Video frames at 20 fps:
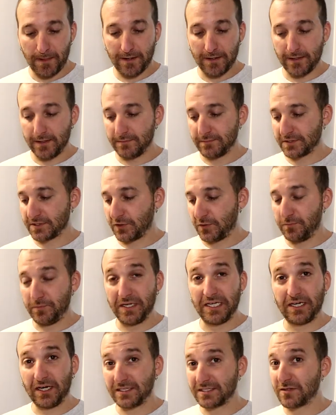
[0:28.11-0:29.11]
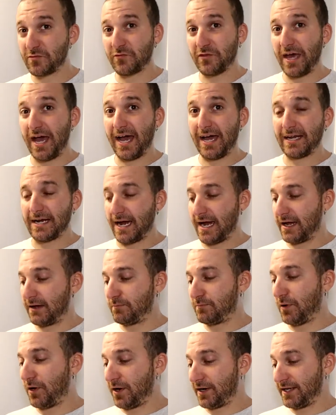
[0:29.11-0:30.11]
So because of that,
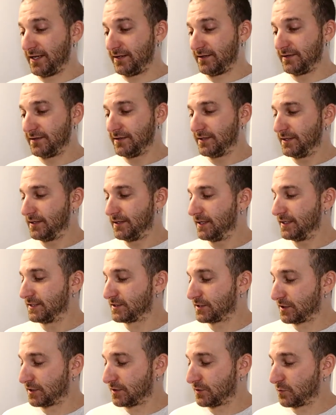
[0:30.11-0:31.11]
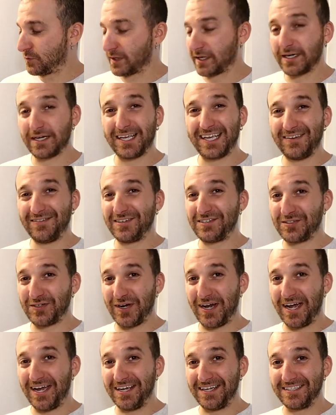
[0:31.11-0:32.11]
I bought it. So we're gonna give it a
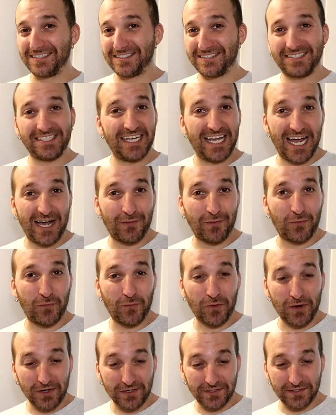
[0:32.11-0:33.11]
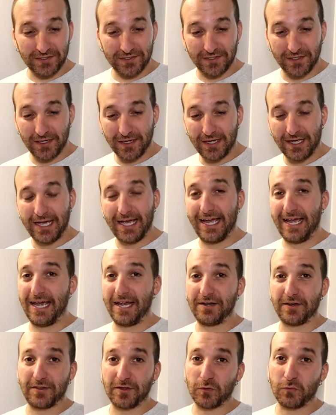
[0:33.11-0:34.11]
try and see how it works.
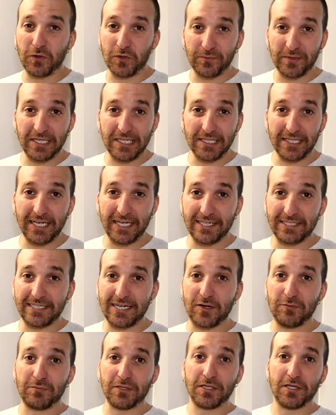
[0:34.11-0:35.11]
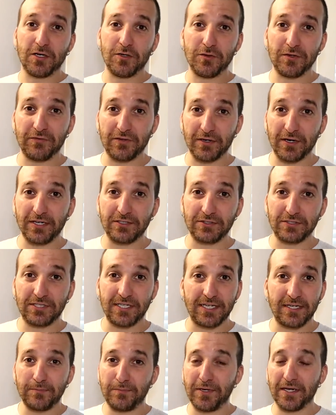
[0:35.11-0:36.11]
And there will be a link down below if you're
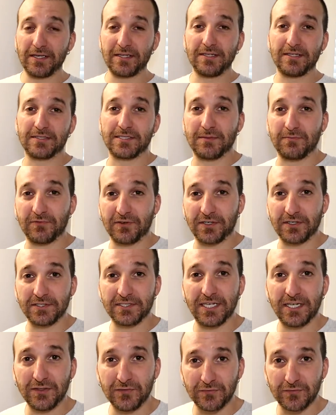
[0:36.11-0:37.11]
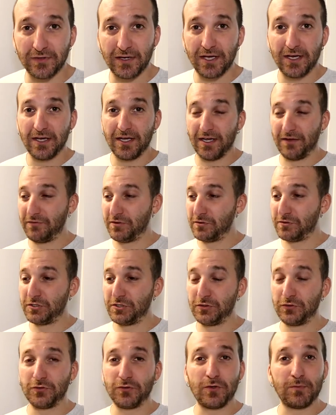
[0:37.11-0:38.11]
interested in picking this up for yourself. If you
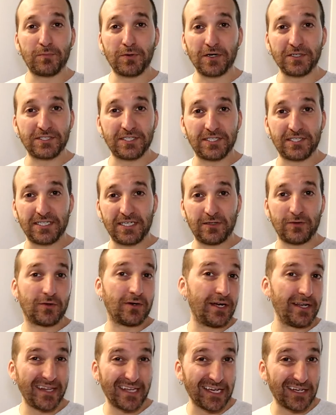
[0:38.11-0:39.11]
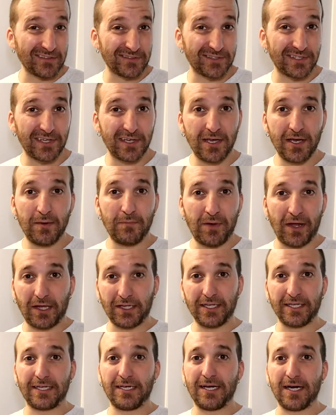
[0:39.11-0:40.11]
do purchase it or anything else by
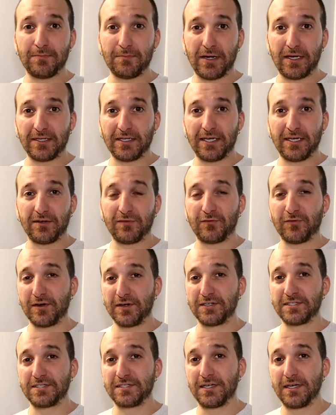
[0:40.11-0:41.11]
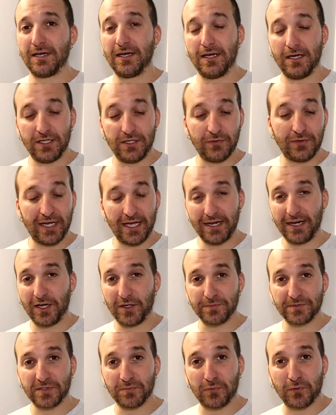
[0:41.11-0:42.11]
clicking on my link first, you can
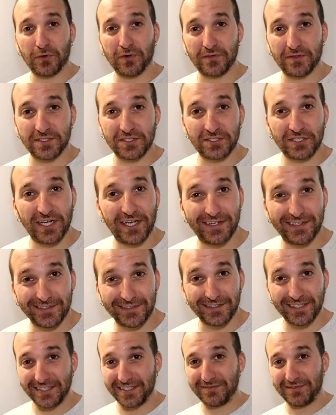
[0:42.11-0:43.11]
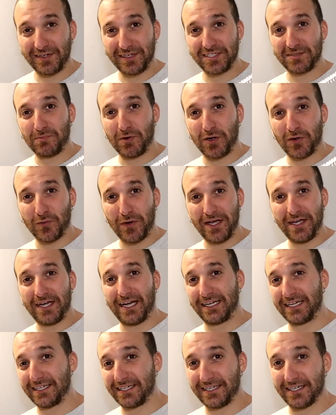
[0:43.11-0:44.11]
help support this channel in a very small way.
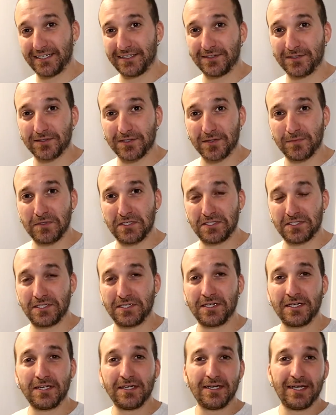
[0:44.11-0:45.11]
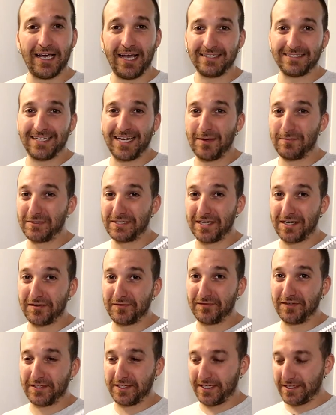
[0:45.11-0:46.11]
I can get a little commission as an Amazon
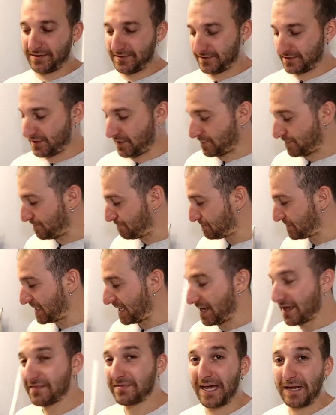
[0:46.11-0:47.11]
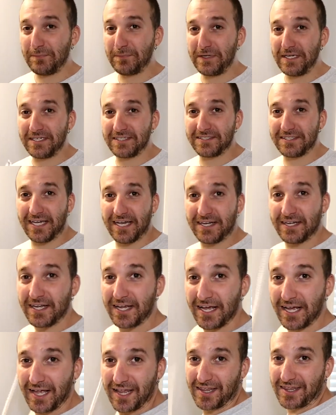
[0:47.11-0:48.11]
affiliate. So that being
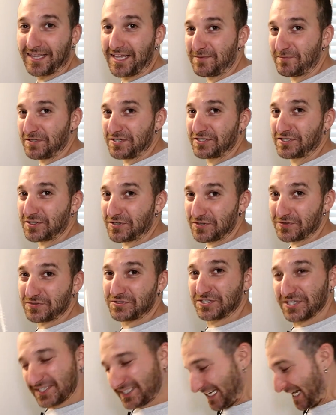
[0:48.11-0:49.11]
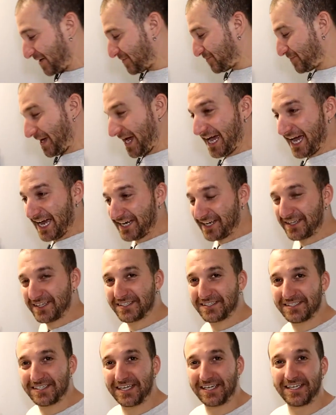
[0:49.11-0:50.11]
said, let me show you just how bad
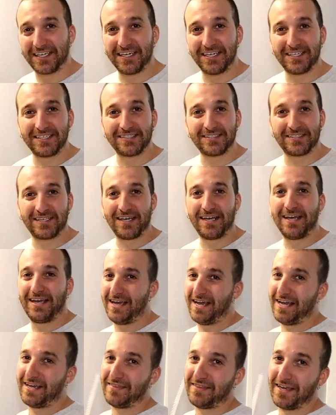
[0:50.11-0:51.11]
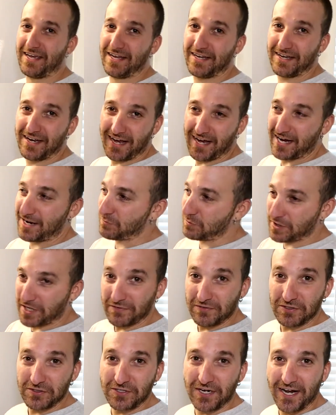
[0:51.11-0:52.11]
this sink is, and then we'll
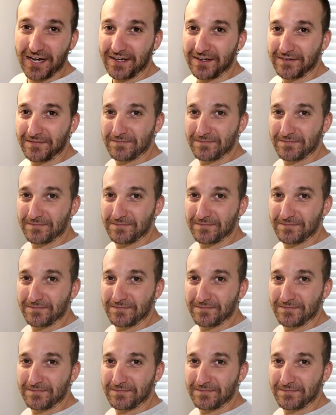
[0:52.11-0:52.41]
give it a try.